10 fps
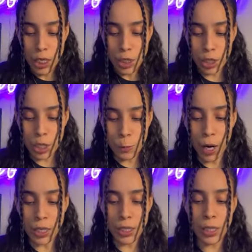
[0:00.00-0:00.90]
So this
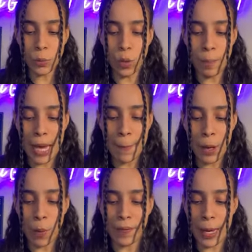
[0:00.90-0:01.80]
person will maybe,
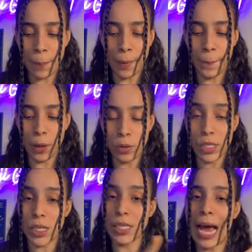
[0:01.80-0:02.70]
when they propose,
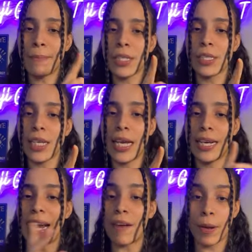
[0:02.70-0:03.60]
because I'm just seeing
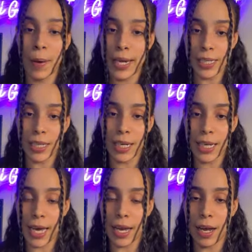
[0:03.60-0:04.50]
not everybody's going to
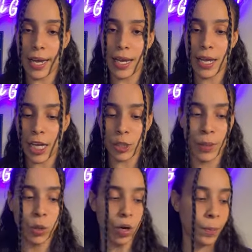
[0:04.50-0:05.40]
get an
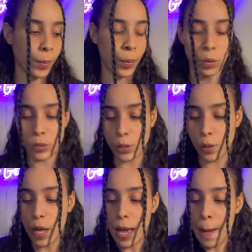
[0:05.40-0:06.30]
engagement or a
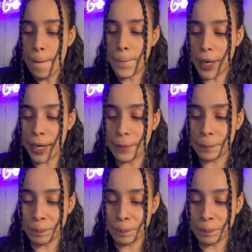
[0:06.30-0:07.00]
proposal, but